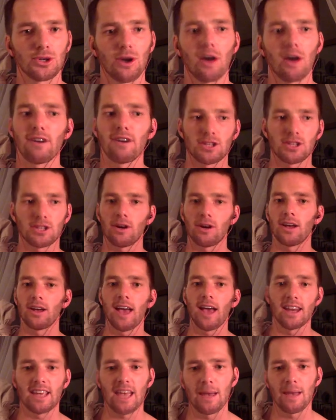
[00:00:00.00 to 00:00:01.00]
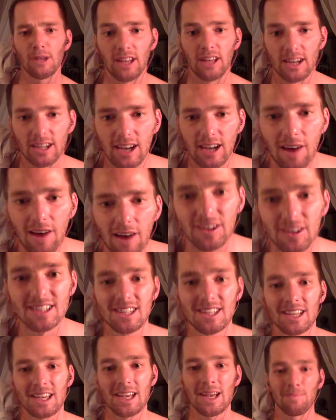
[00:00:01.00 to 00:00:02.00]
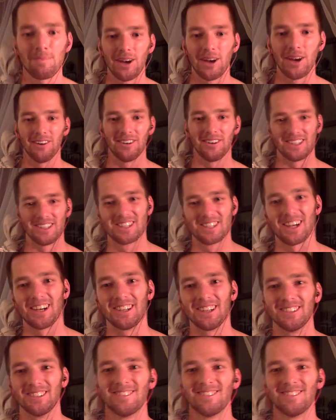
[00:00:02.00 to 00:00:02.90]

of Australia, and it gave me a lot of confidence to keep going. So.